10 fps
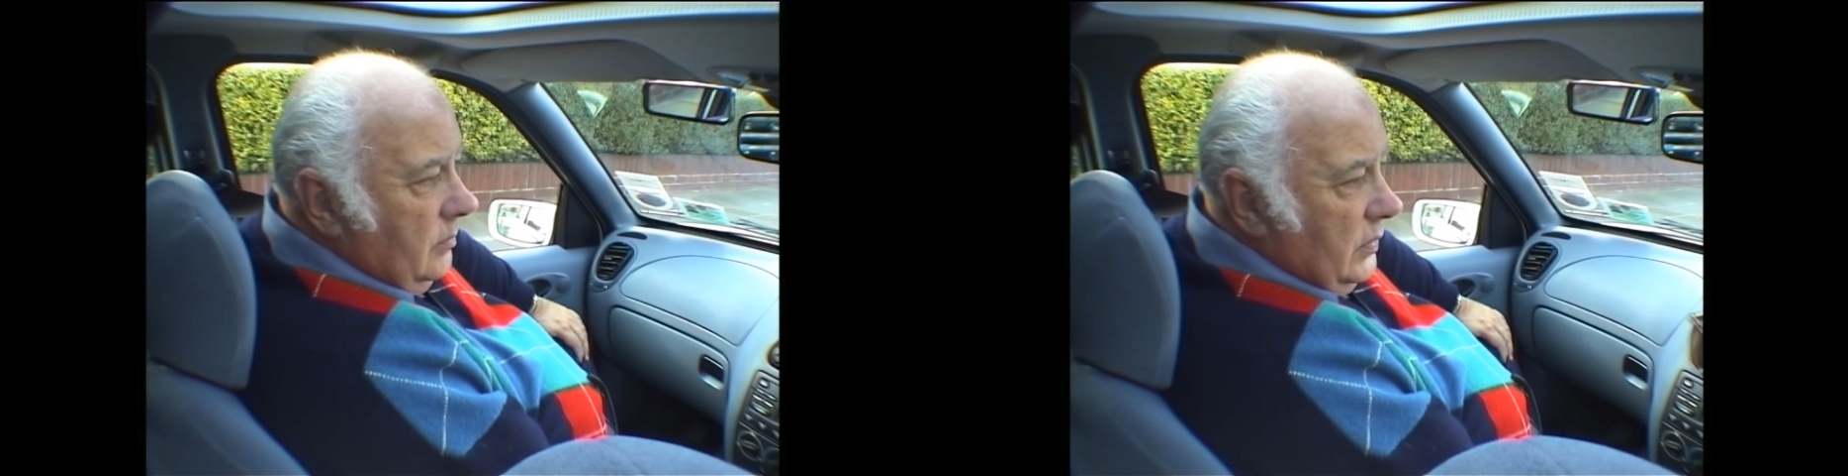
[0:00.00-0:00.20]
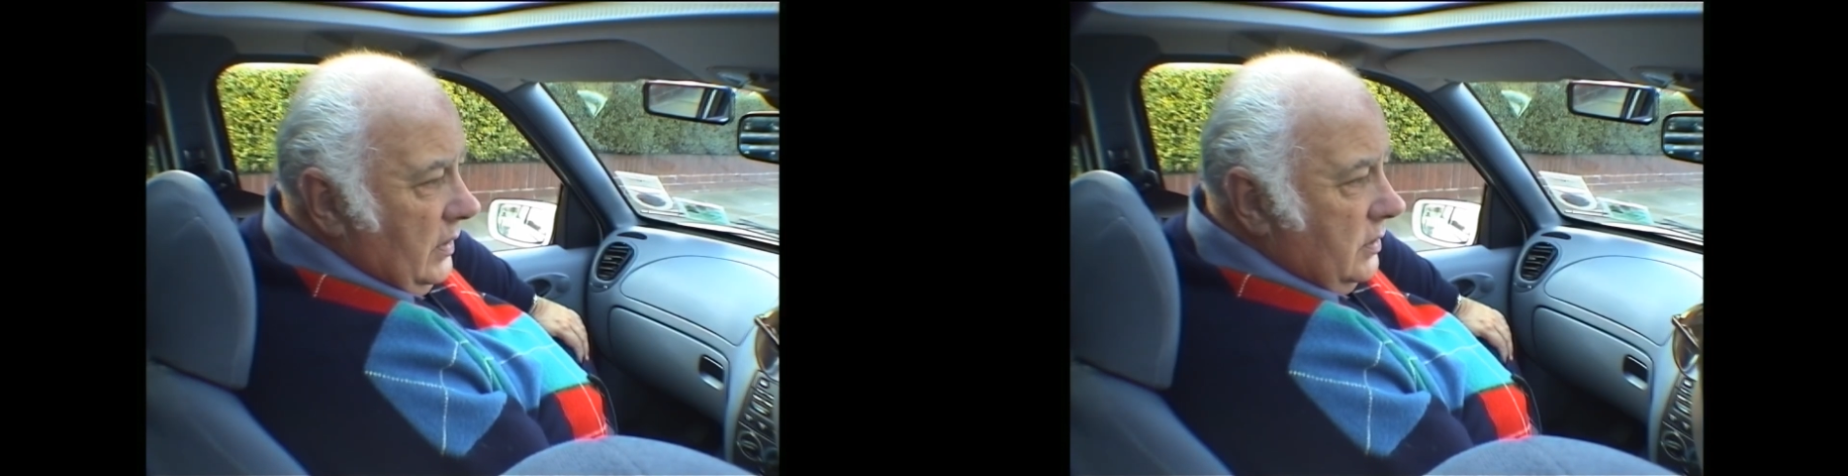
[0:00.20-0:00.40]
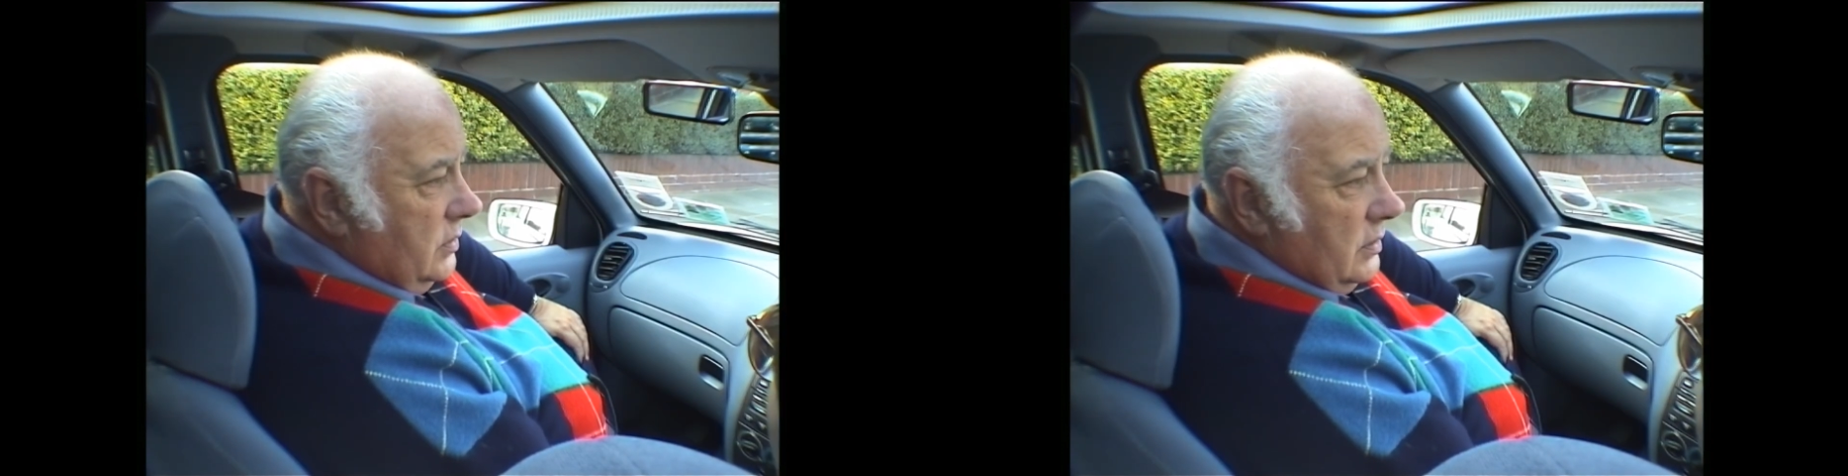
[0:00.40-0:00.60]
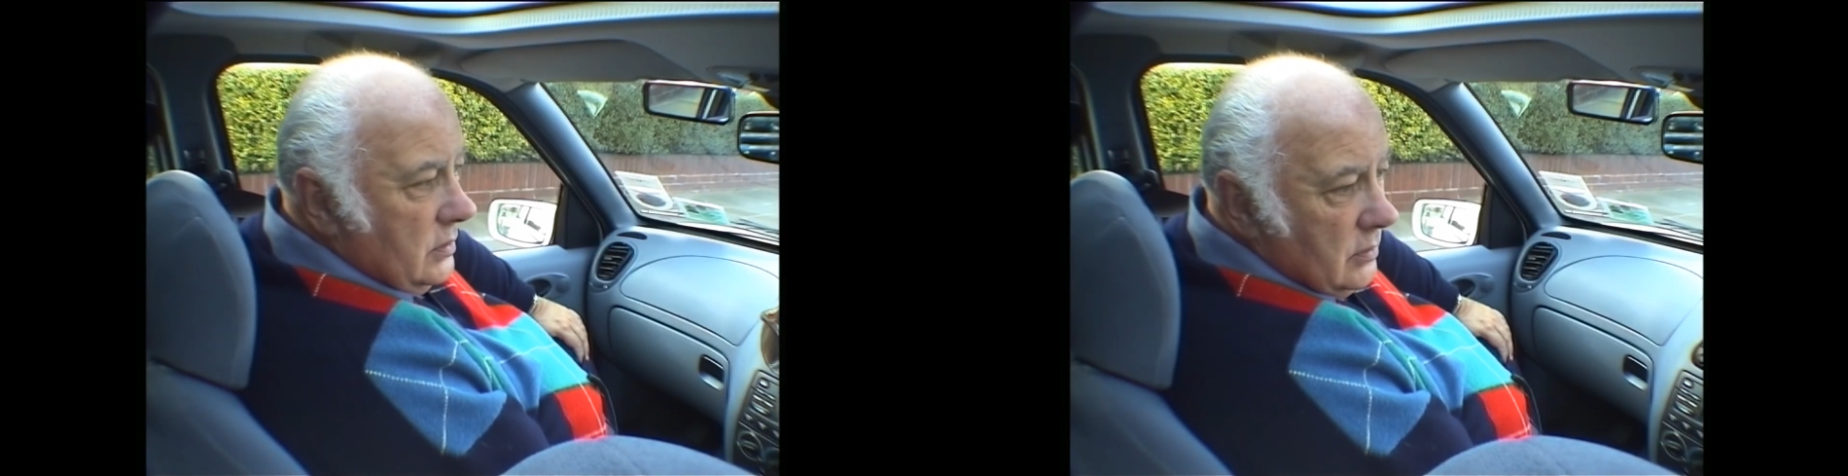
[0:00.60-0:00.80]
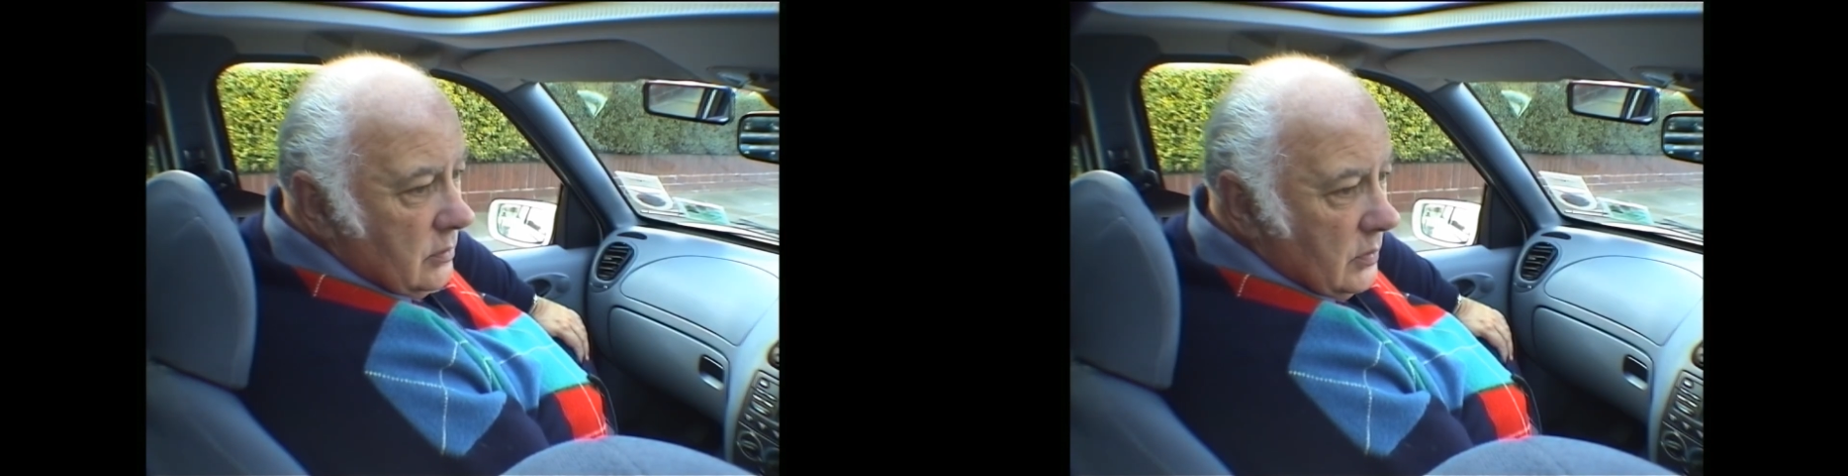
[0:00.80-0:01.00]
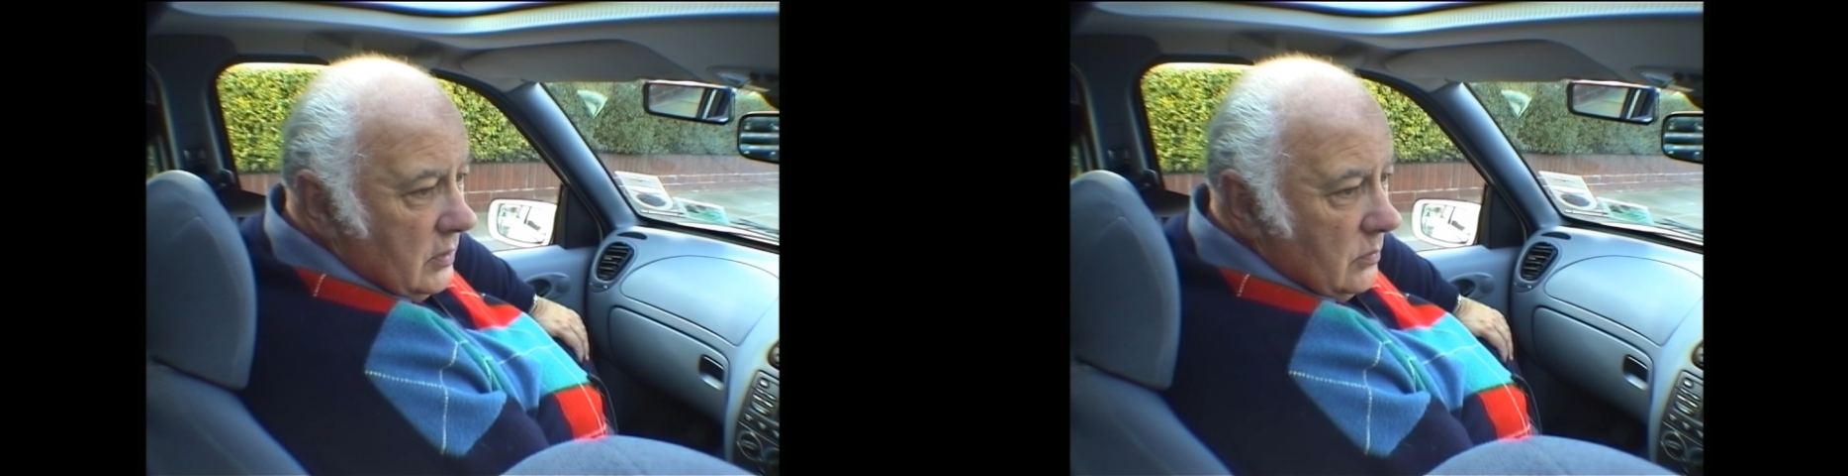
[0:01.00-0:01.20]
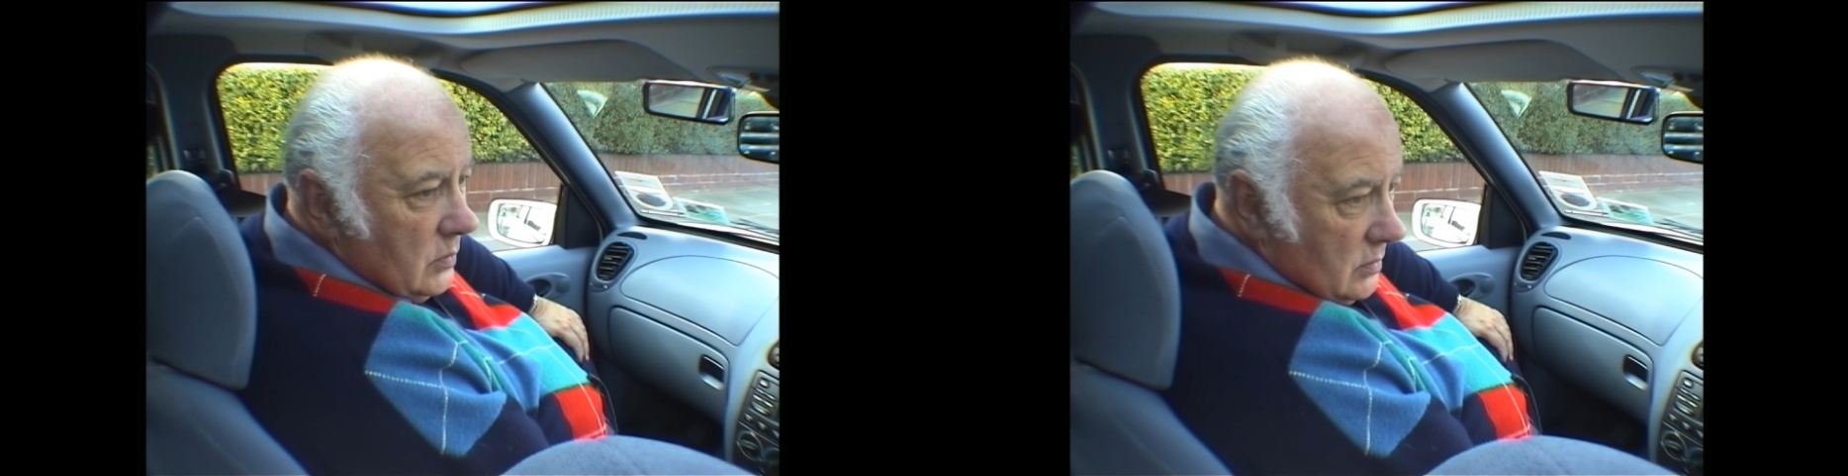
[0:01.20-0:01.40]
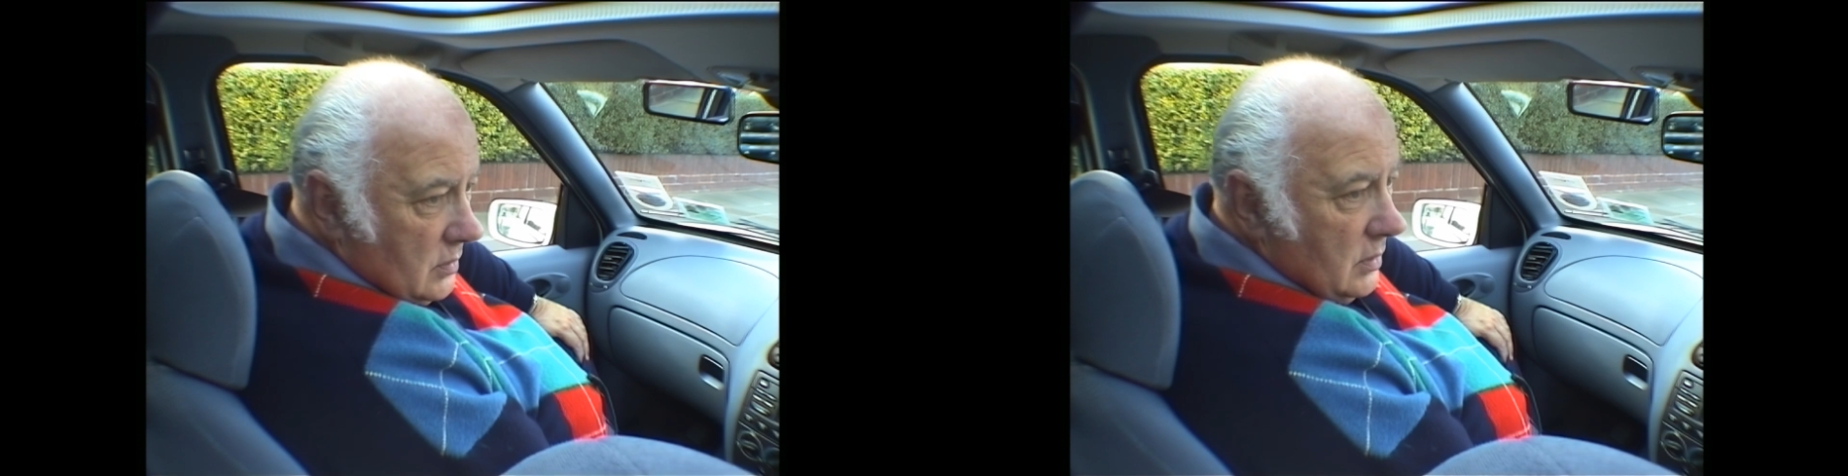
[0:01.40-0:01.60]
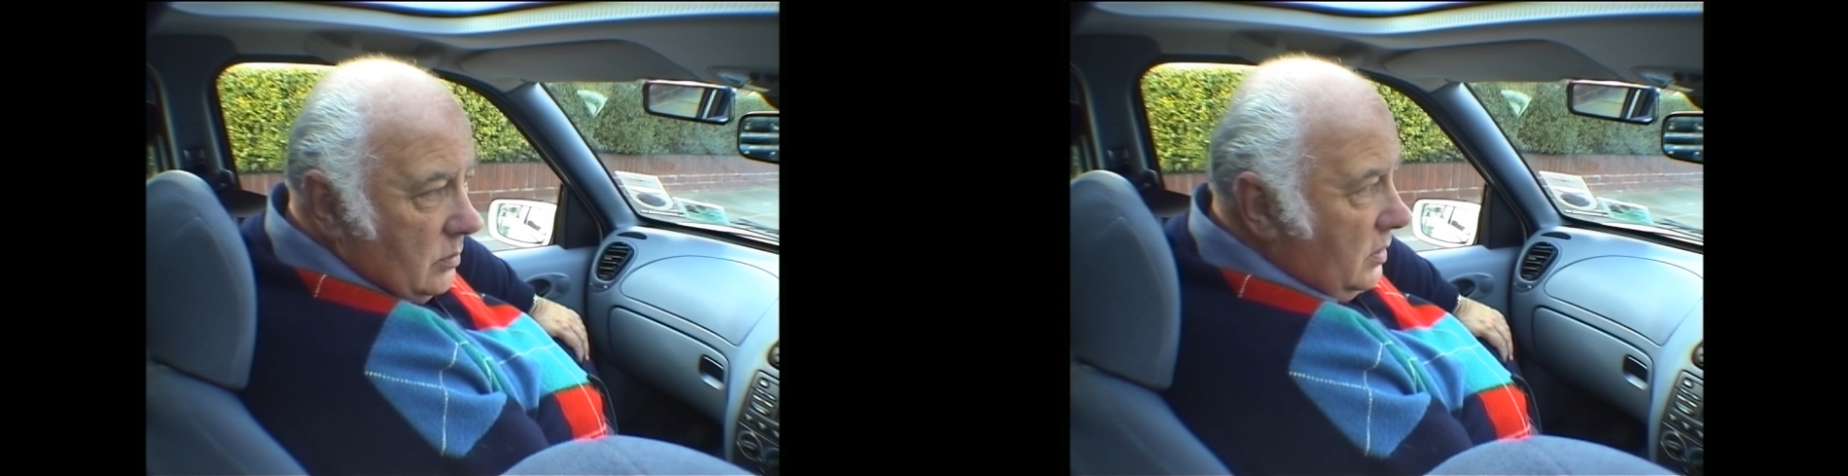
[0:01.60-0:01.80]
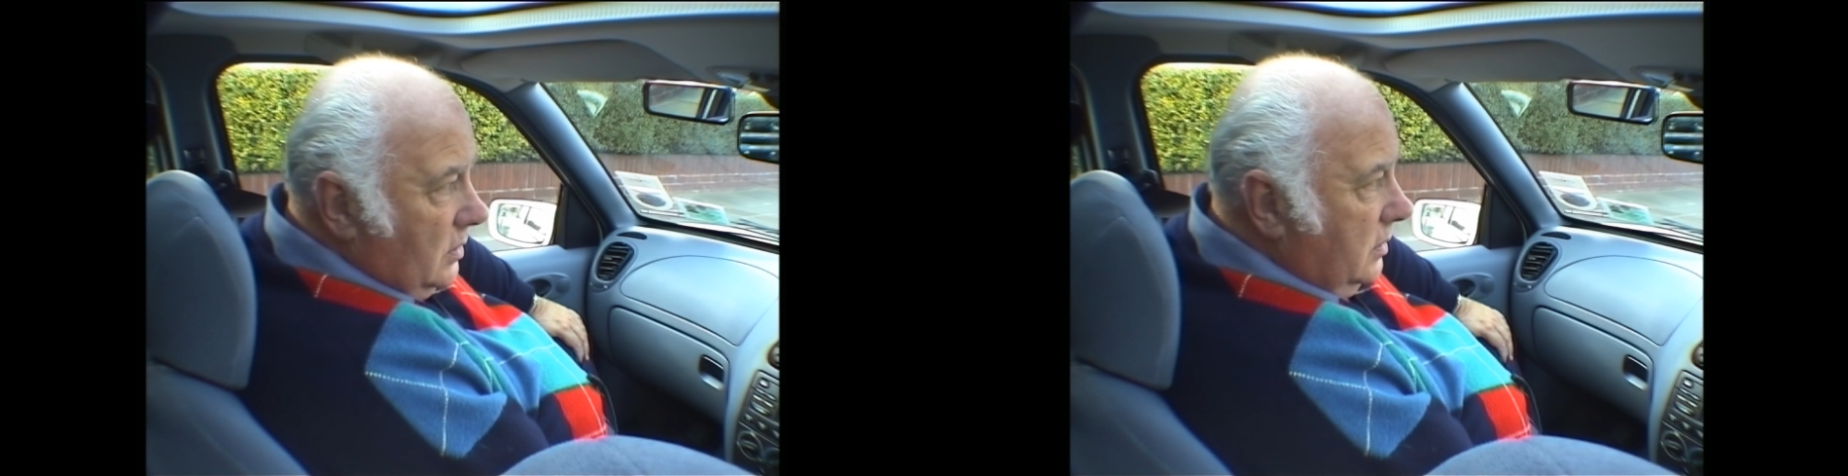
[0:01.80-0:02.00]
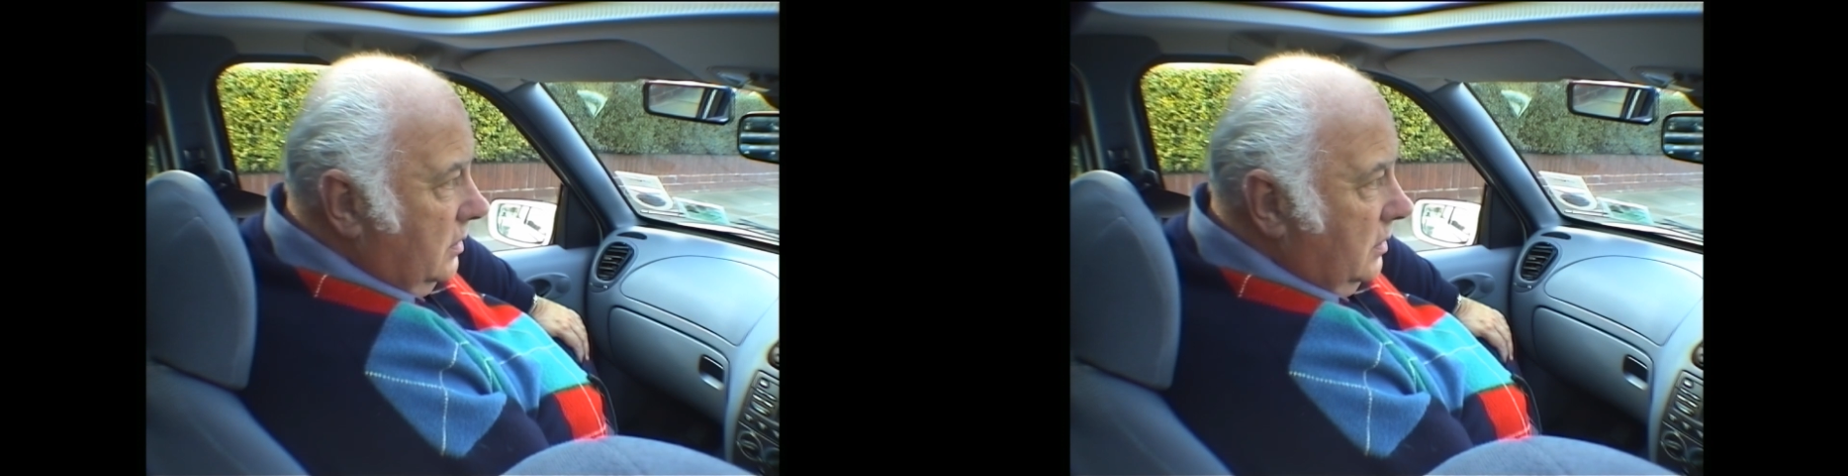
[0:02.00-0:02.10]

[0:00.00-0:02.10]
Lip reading: pedestrians on the pavement or anybody like